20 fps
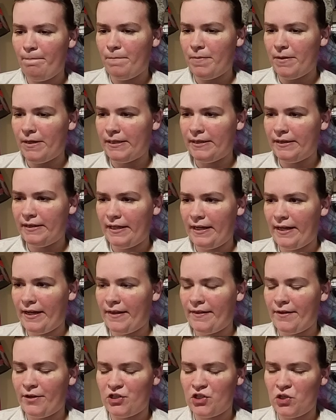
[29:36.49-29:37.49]
but the
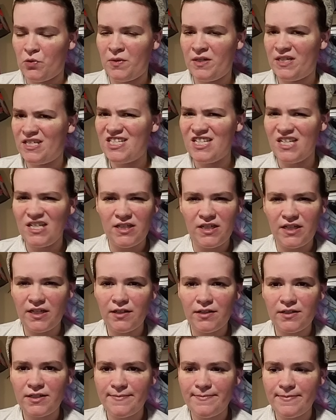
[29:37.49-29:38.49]
there's a twist
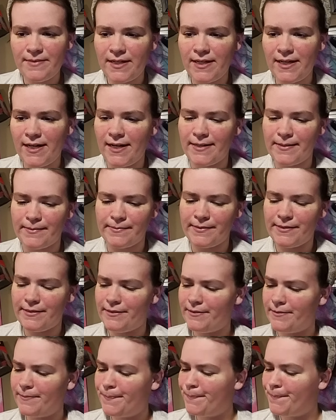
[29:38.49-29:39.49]
ending or something, I don't
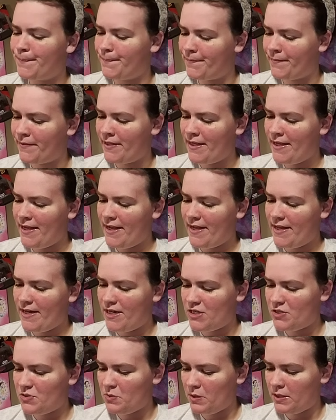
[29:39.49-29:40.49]
know and
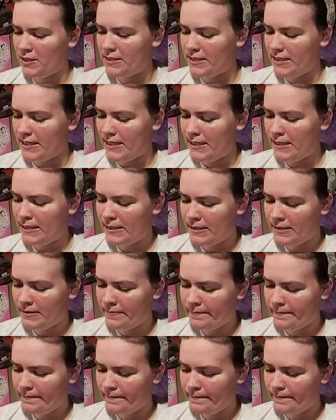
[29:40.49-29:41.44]
it's really sad